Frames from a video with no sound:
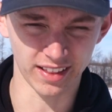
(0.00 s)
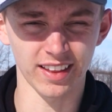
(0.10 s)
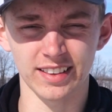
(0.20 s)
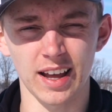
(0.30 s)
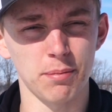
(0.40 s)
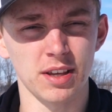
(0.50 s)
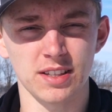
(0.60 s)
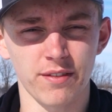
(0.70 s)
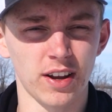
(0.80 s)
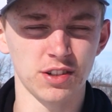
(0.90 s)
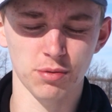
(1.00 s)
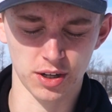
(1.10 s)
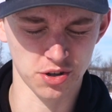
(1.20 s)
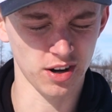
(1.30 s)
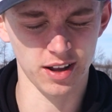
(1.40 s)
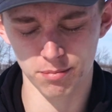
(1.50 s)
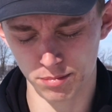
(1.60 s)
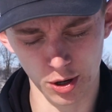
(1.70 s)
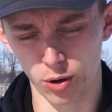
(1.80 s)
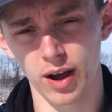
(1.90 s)
think that because I've got a sweatshirt on.
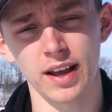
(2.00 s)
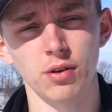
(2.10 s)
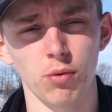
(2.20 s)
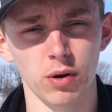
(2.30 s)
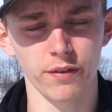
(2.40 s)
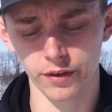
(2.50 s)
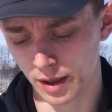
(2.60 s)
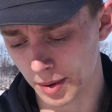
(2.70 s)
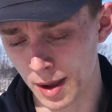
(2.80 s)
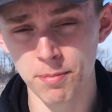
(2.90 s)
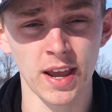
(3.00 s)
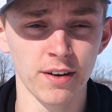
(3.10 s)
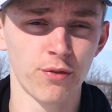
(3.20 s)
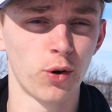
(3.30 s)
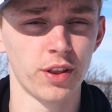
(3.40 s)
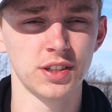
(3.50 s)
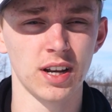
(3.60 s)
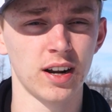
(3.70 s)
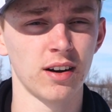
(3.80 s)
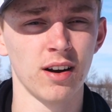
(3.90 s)
No, I don't work for them. I paid for this
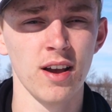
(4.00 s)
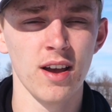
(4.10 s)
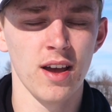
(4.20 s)
auger.